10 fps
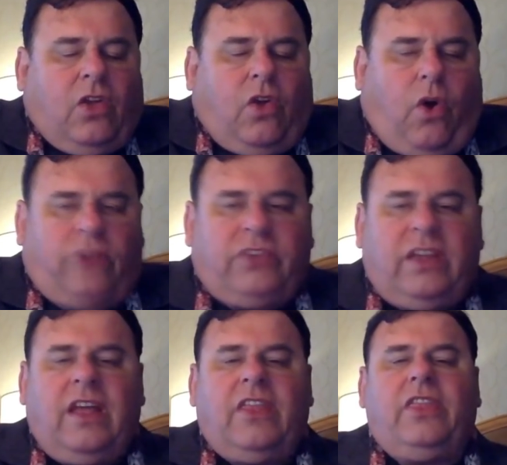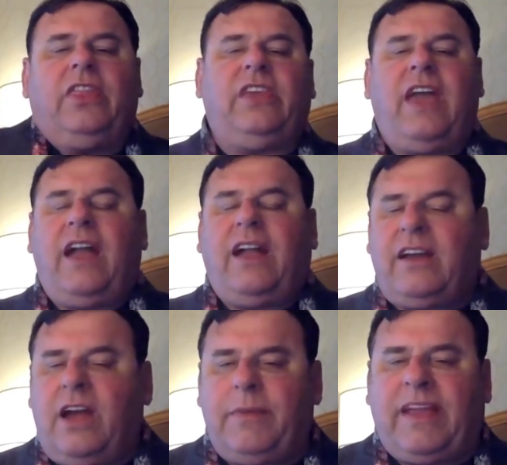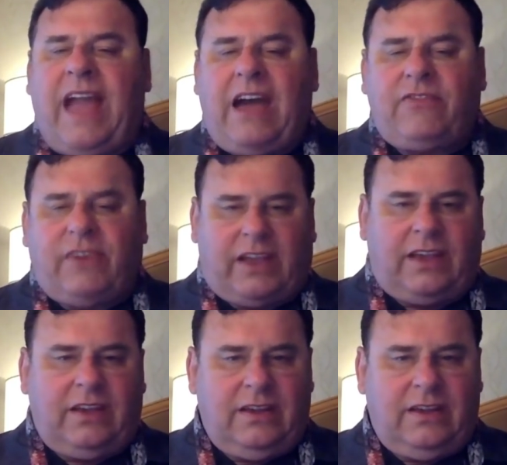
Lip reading: Causing the economic havoc